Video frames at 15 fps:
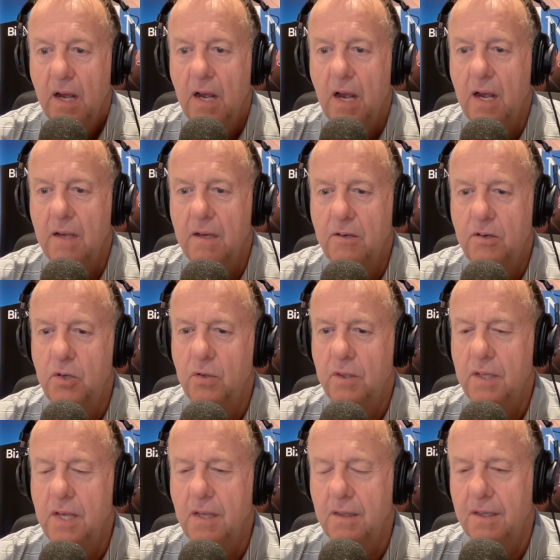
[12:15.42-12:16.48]
Yeah. Do you
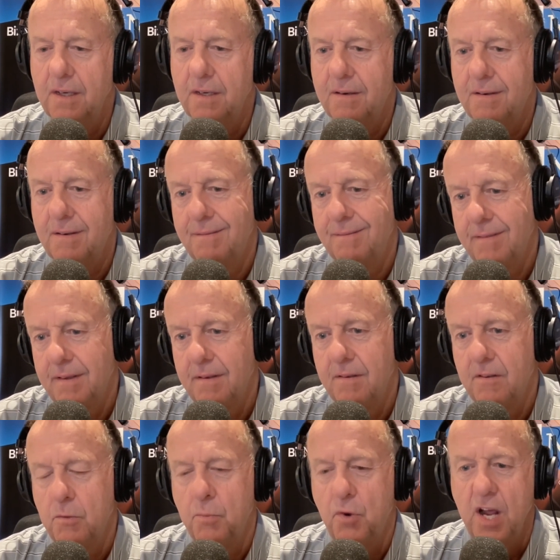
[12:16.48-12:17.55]
think that
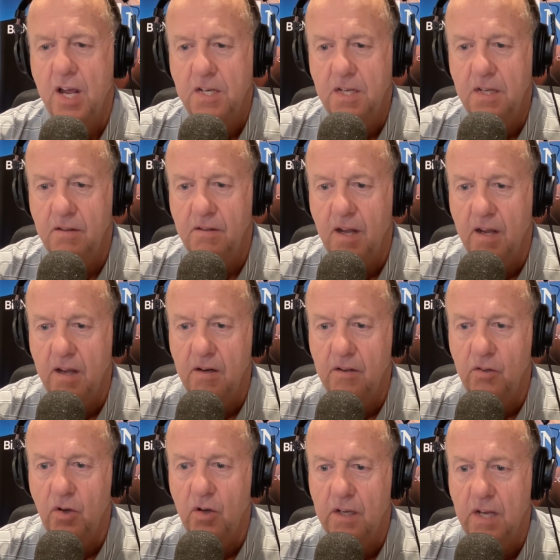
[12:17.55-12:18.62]
sobriety is now going to
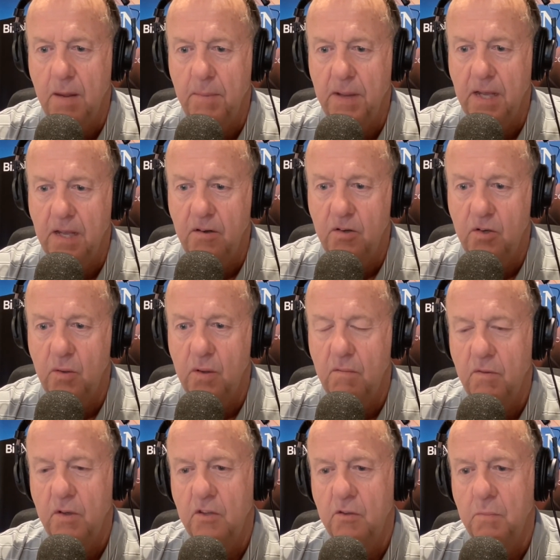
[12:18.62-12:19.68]
start coming into
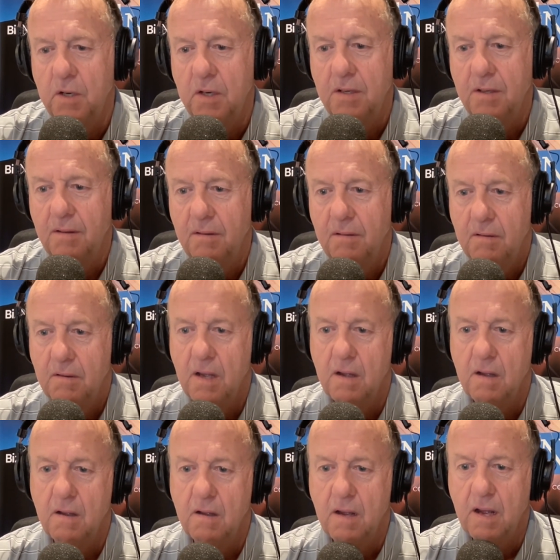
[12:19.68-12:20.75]
investment
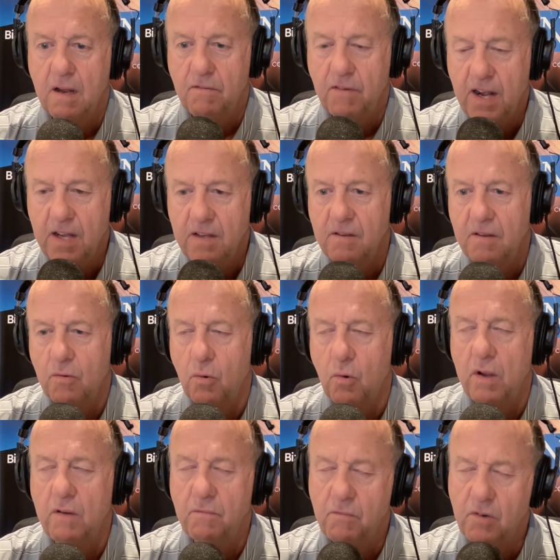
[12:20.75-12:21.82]
uh, advisors,
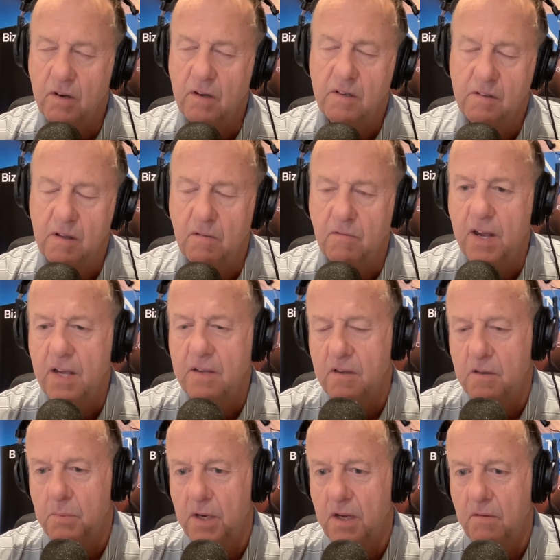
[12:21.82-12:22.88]
or in, not just
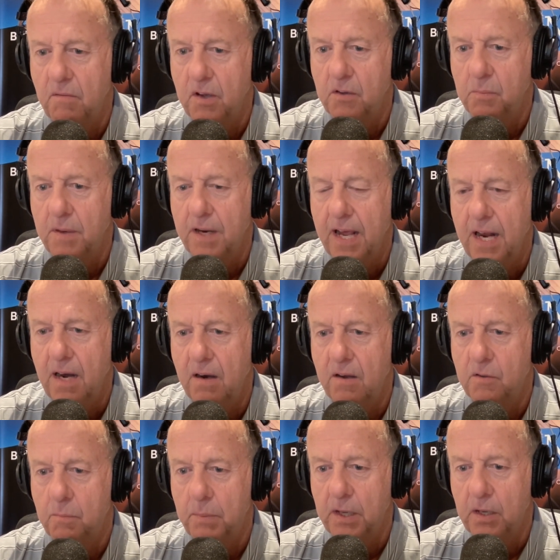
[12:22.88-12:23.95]
advisors, but investment
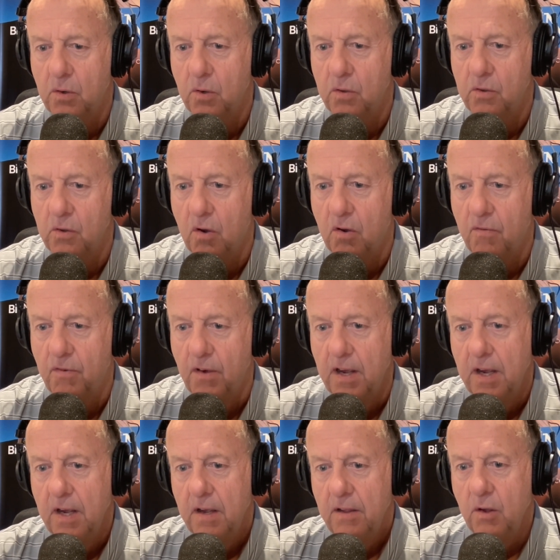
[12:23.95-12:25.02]
analysts, because of
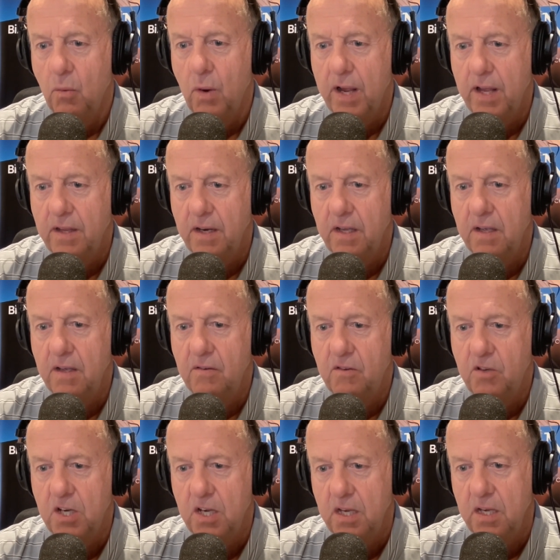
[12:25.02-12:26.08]
the way that E S
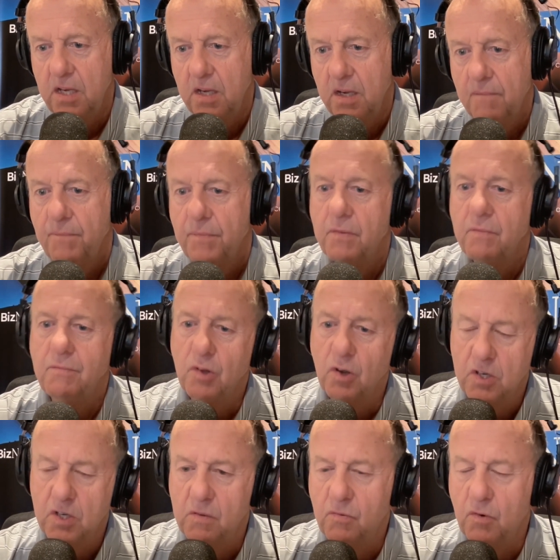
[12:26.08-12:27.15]
G,
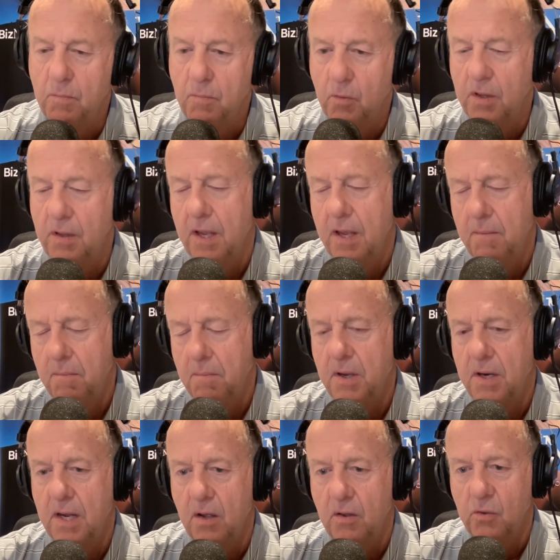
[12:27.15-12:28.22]
not just from with him,
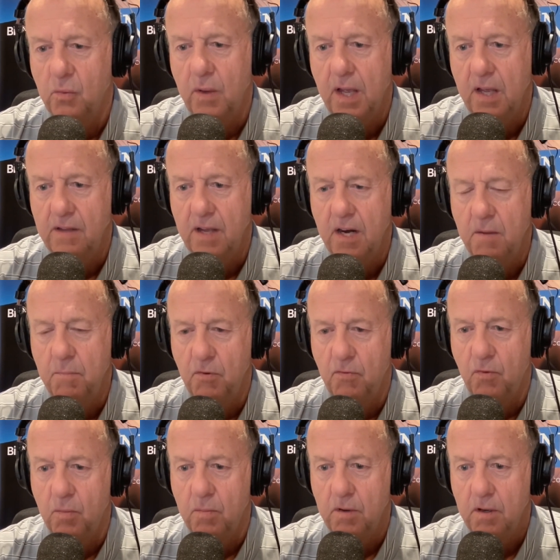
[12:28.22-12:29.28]
but elsewhere, has
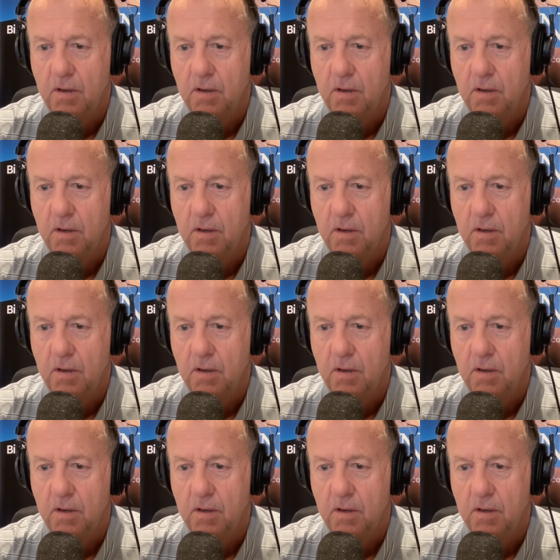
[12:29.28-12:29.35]
underperformed?